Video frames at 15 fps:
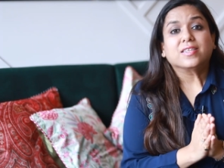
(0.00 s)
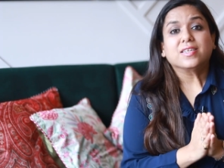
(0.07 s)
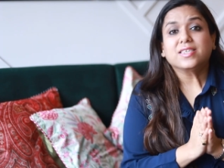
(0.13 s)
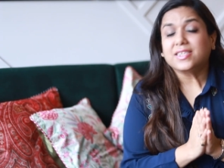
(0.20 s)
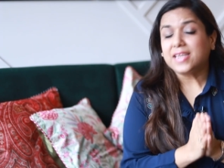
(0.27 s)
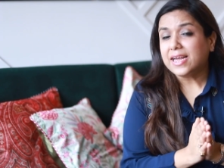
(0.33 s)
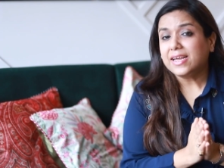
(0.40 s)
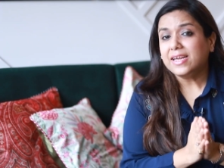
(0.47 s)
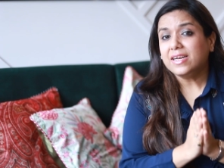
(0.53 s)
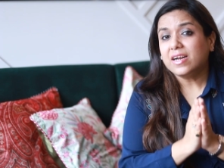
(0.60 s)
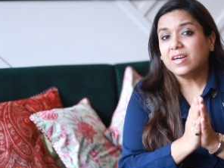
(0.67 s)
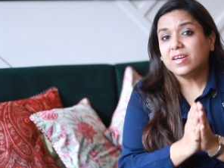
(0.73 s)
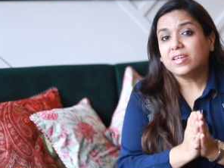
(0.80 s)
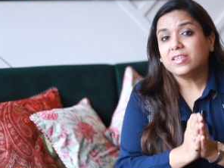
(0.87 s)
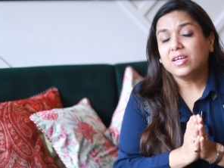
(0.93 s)
The second
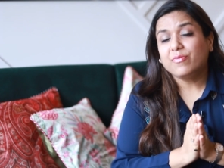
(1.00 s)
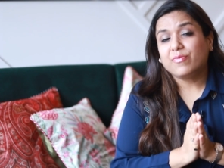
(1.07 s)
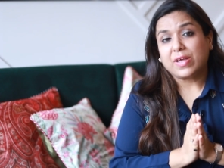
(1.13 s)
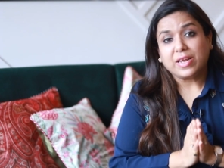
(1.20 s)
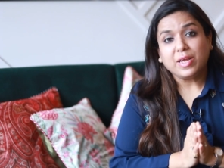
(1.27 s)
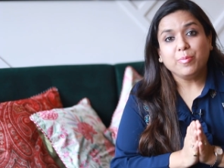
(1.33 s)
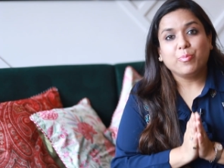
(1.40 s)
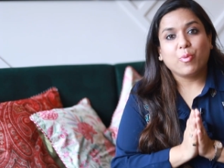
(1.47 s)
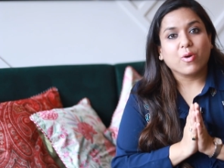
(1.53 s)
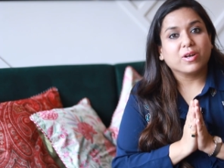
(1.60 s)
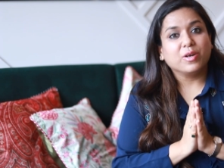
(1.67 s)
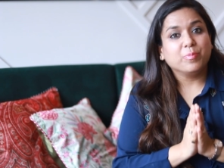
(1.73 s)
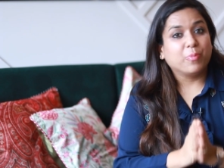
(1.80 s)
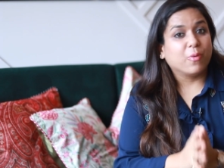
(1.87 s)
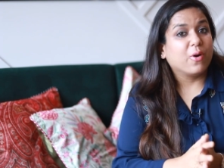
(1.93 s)
and another very
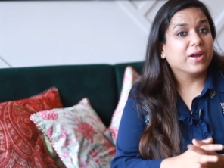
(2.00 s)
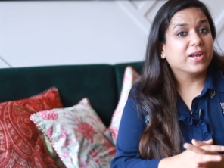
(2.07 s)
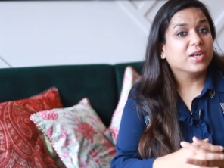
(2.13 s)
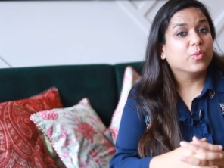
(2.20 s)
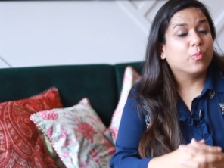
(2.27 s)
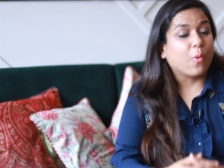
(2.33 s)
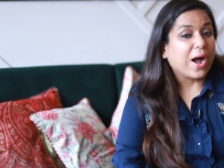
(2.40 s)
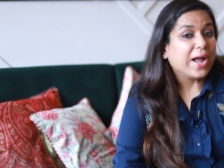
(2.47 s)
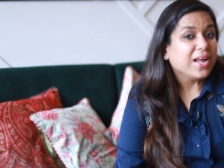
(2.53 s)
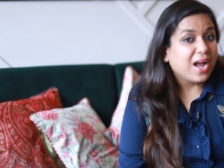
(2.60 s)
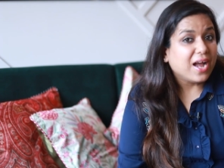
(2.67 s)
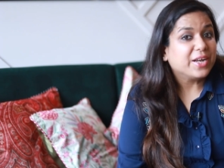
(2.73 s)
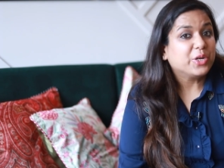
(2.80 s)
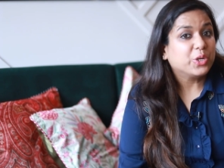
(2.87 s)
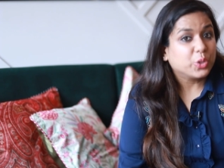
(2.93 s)
important point why
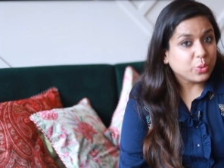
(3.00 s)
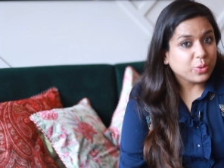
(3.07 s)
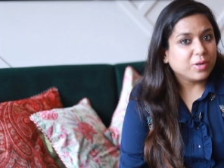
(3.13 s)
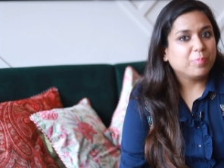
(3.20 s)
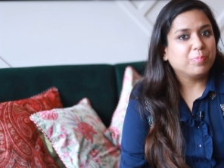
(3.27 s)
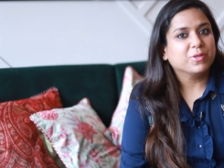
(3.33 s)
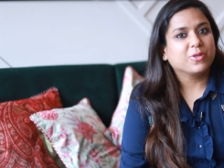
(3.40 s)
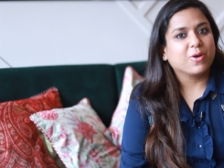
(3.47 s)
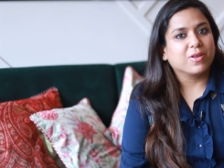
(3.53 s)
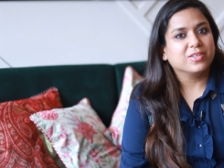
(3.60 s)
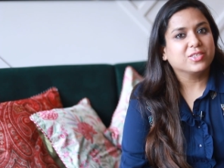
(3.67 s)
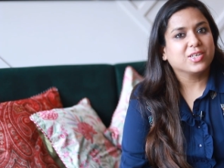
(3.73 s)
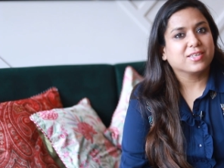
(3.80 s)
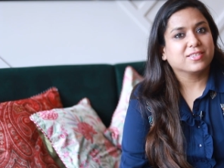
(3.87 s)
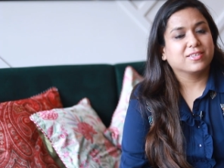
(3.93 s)
I took up
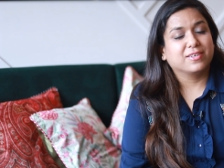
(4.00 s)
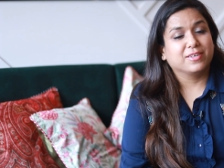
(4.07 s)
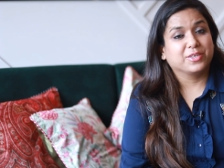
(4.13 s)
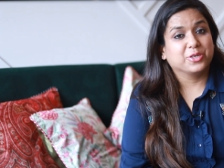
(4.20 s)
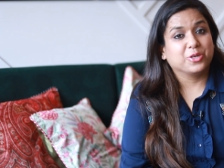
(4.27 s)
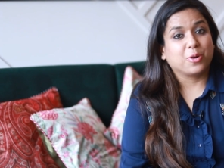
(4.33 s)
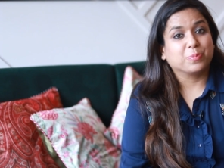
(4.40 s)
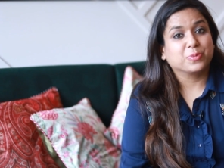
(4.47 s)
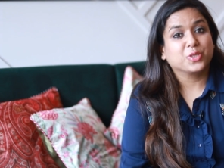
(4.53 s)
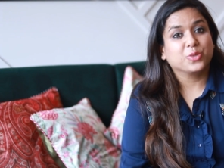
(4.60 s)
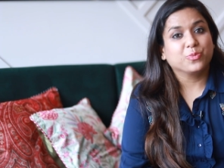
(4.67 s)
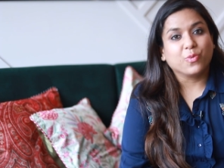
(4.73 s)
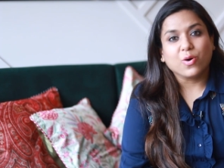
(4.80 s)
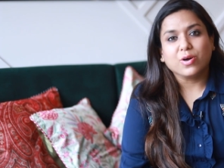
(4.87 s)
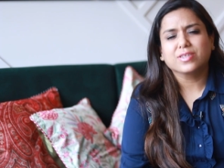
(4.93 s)
pathology as a career
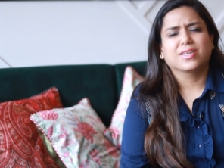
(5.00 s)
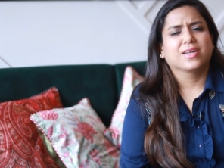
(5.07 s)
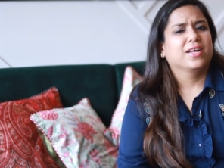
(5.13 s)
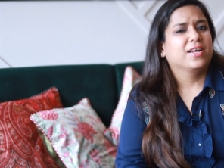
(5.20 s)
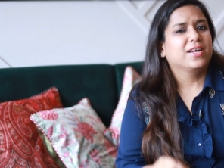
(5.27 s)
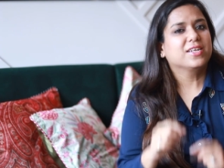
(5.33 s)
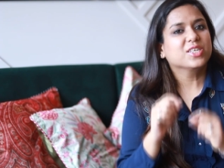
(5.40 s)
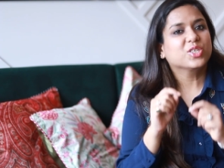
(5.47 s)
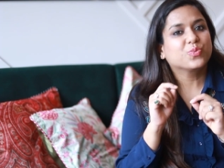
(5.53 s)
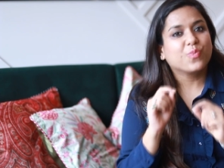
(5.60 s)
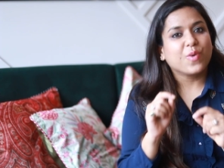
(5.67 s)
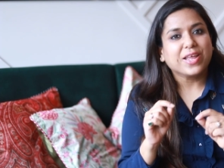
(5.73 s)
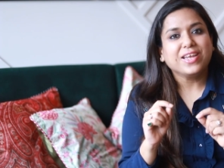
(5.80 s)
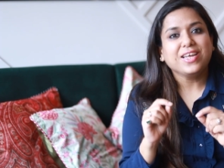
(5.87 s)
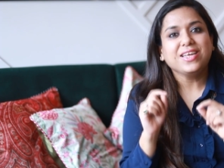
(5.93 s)
option was it is
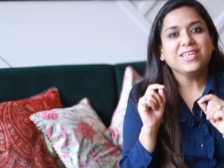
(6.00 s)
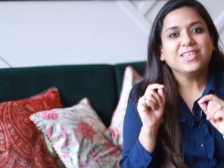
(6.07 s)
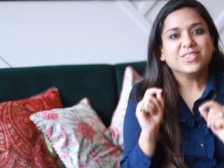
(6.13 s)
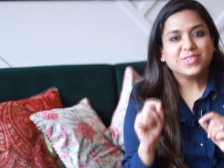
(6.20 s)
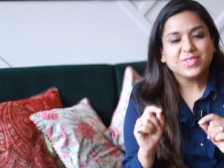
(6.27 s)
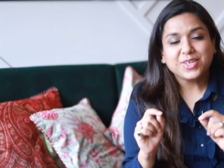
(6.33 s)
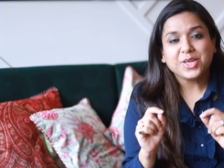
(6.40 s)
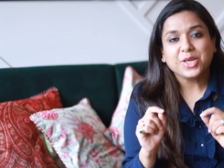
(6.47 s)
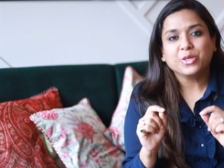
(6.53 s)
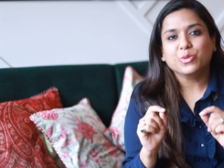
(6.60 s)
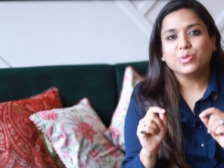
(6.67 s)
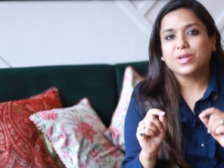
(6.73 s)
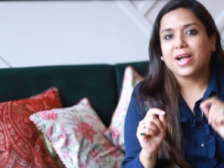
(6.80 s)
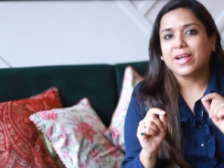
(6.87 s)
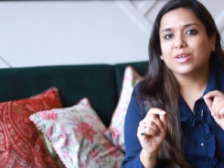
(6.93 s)
very intriguing
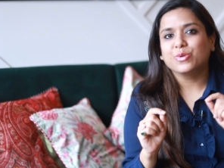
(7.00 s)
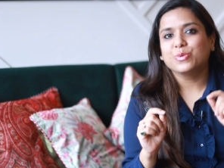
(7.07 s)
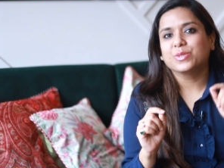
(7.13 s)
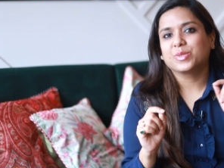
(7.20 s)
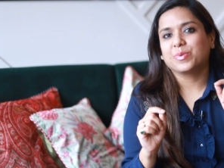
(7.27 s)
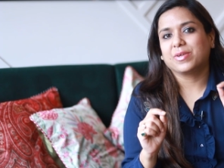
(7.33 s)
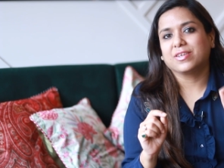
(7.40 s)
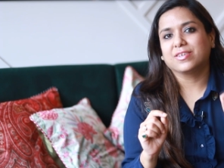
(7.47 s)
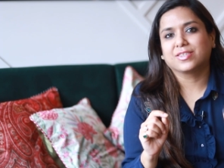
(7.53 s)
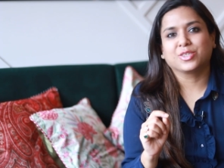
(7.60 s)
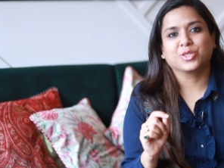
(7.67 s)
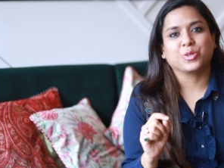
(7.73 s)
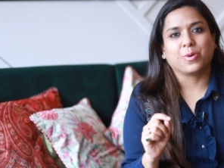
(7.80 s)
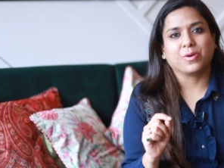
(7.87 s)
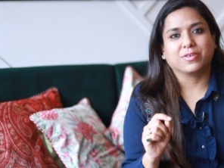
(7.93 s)
to diagnose various
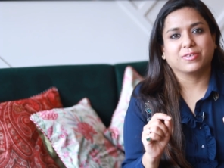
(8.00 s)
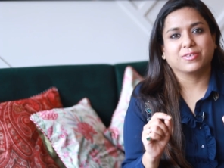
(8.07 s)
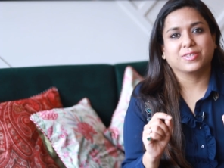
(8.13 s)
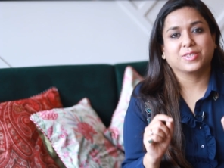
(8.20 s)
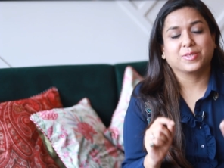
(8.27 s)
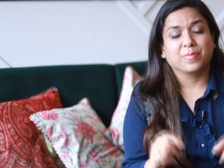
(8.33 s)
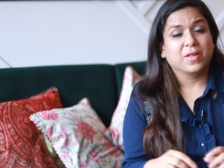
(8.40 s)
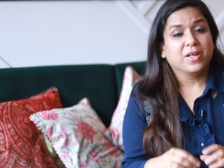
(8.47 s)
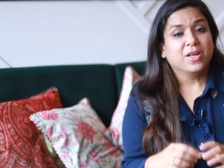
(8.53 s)
disorders.